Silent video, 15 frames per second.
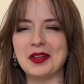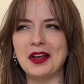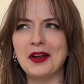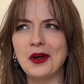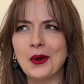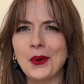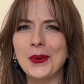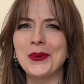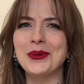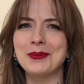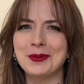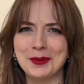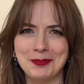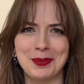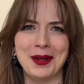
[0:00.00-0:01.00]
a
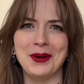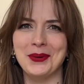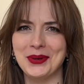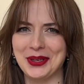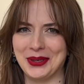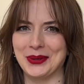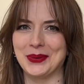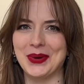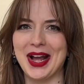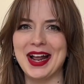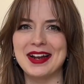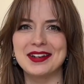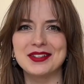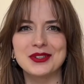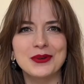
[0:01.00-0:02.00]
whole about you
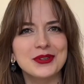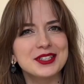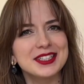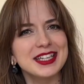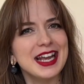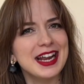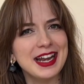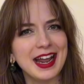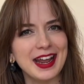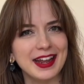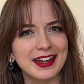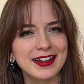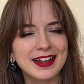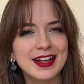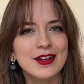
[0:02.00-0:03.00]
and your
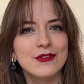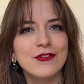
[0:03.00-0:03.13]
DNA.